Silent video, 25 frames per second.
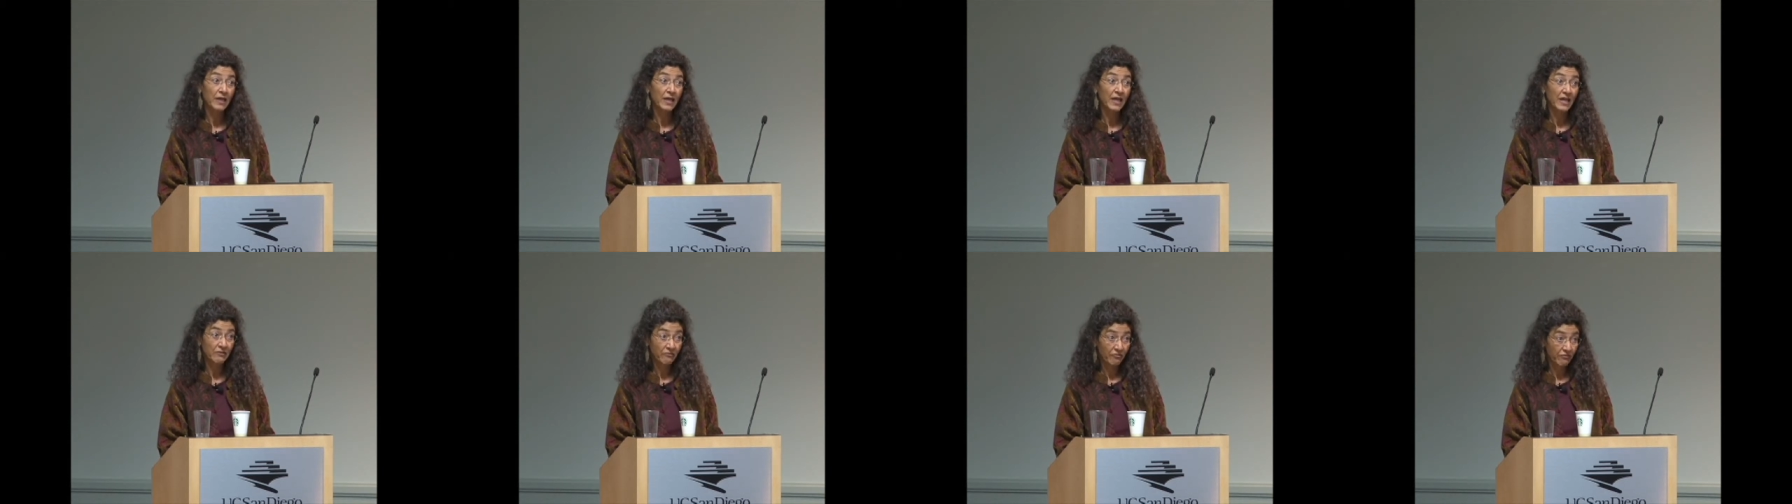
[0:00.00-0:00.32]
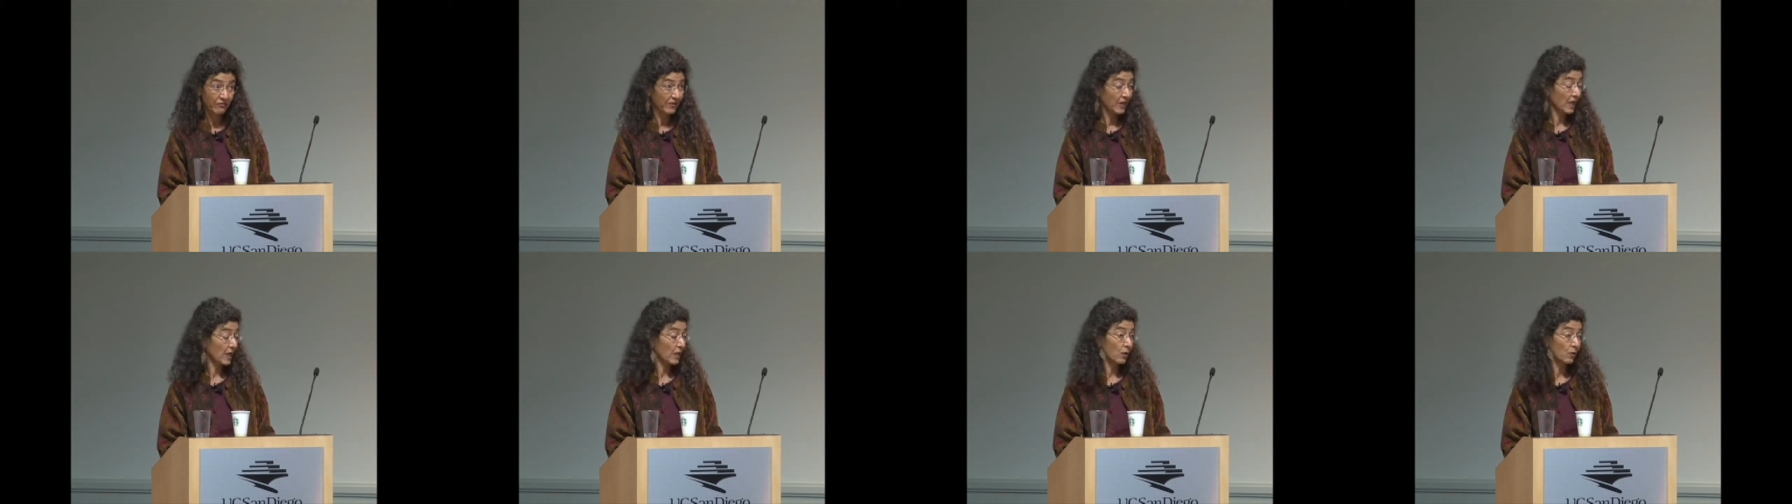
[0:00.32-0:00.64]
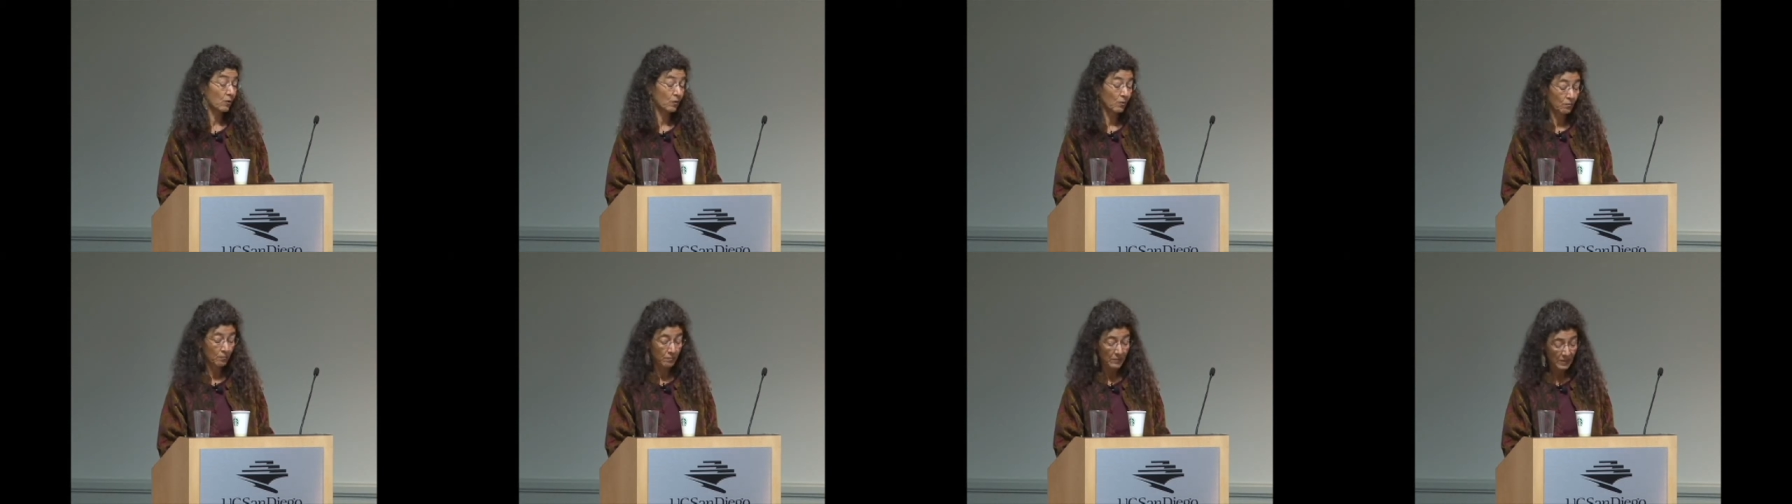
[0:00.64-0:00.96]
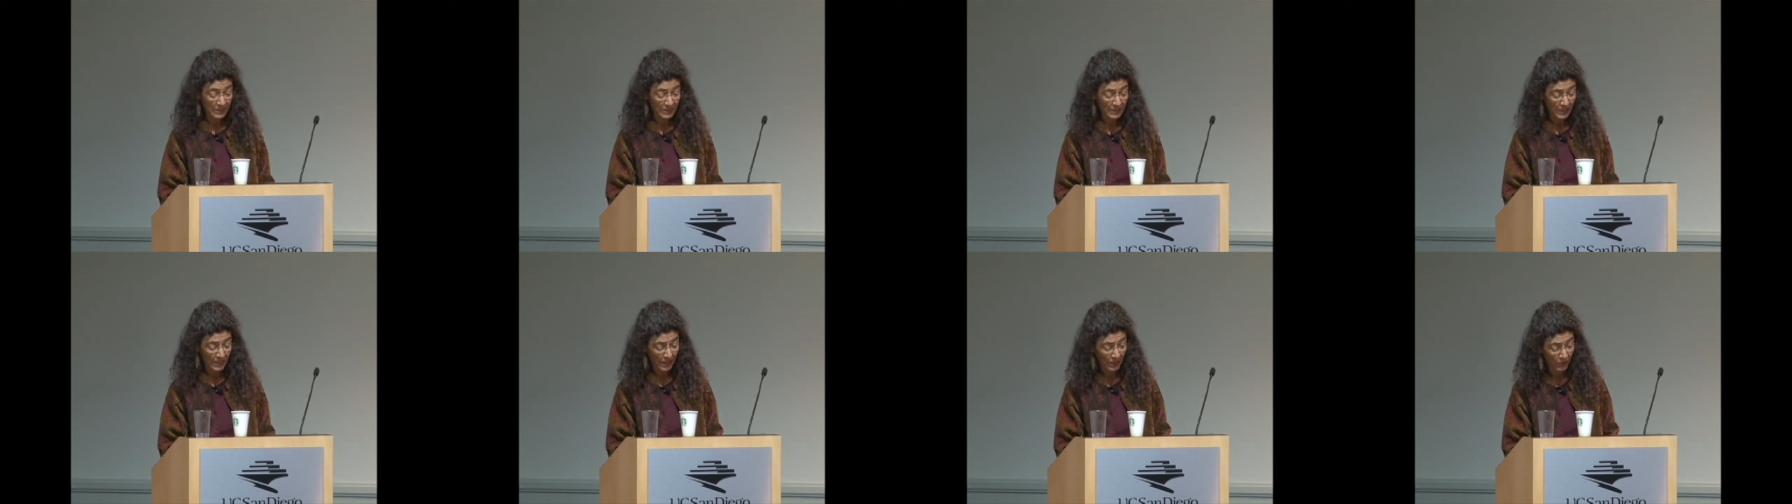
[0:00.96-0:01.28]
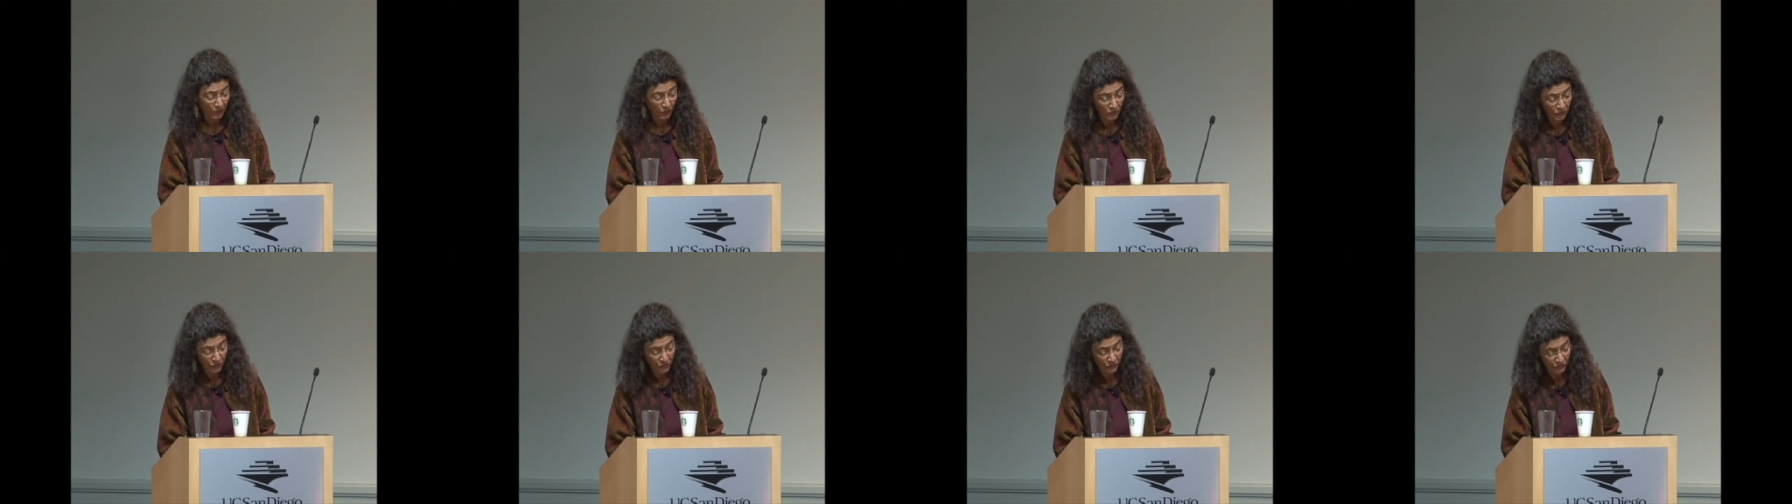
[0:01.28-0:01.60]
and follow
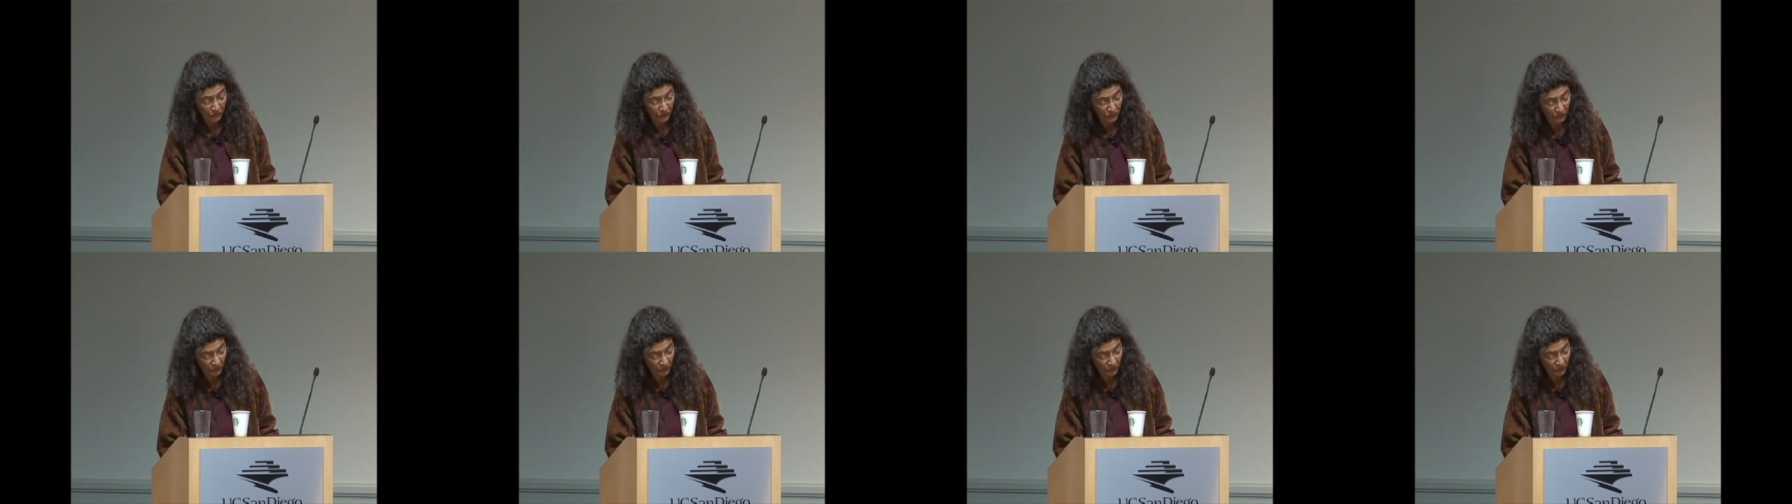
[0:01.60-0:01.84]
Massao's